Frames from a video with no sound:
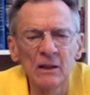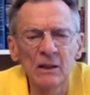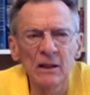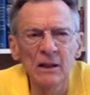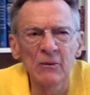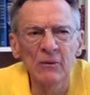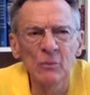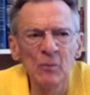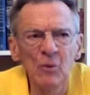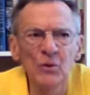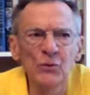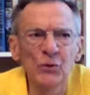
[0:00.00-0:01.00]
uh, I
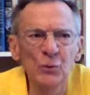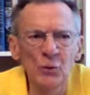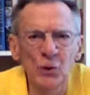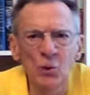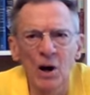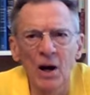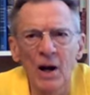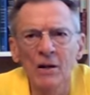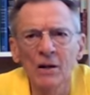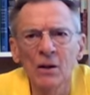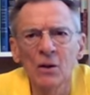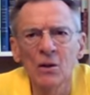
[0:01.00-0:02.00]
remember the junior
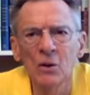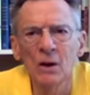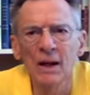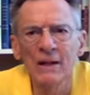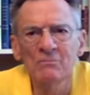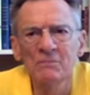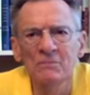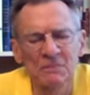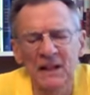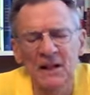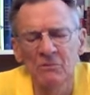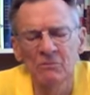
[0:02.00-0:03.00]
choir, although I
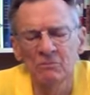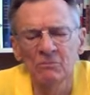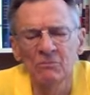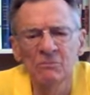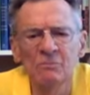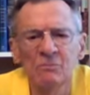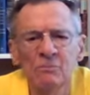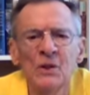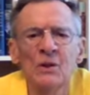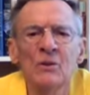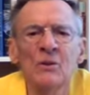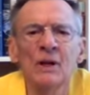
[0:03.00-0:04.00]
can't,
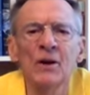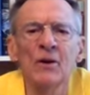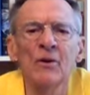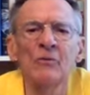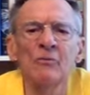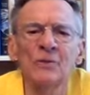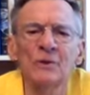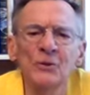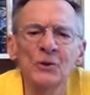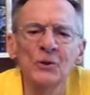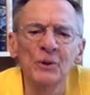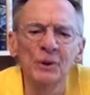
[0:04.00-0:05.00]
you know, carry a
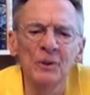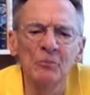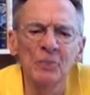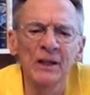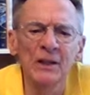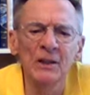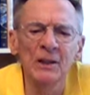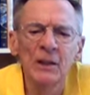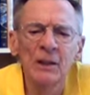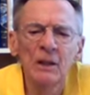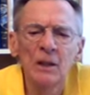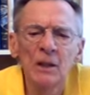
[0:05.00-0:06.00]
tune in a bucket.
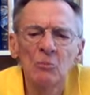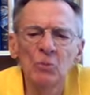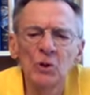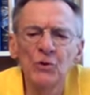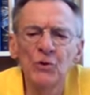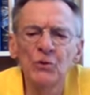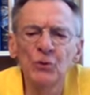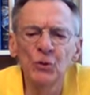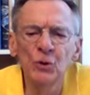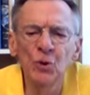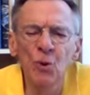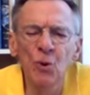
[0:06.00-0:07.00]
But the
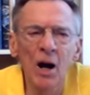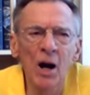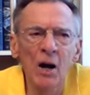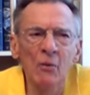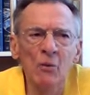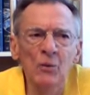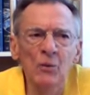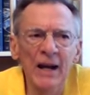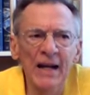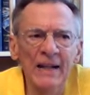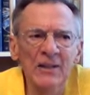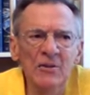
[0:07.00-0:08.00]
junior choir was
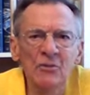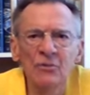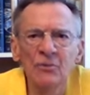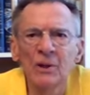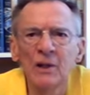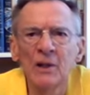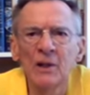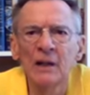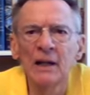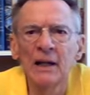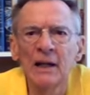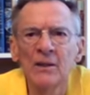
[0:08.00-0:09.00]
active, uh,
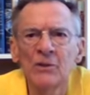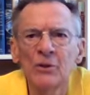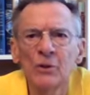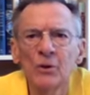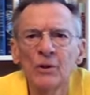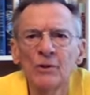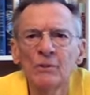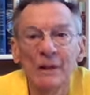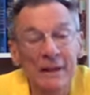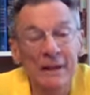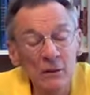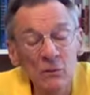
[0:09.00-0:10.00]
and during
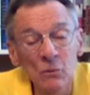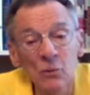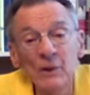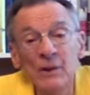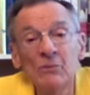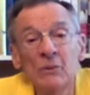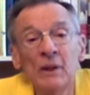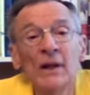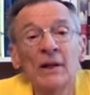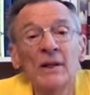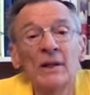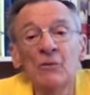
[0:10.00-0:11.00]
Lent we
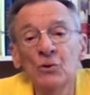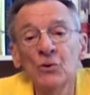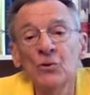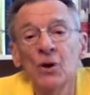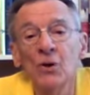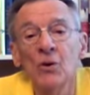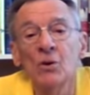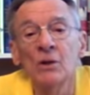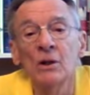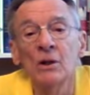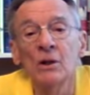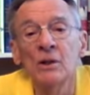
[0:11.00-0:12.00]
had
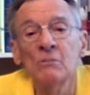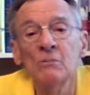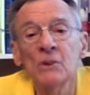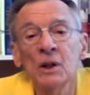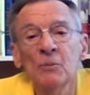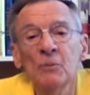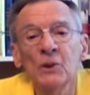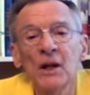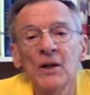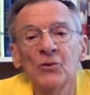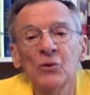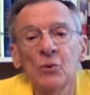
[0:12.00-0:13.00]
evensong uh, a couple of
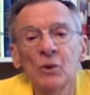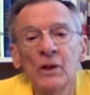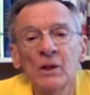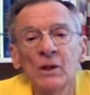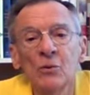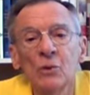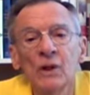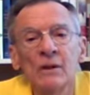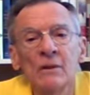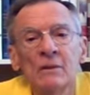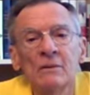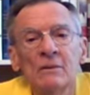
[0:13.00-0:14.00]
nights a week, and we
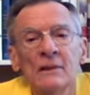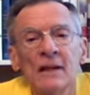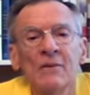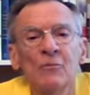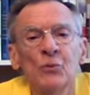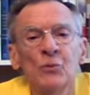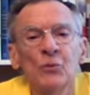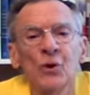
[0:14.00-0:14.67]
came from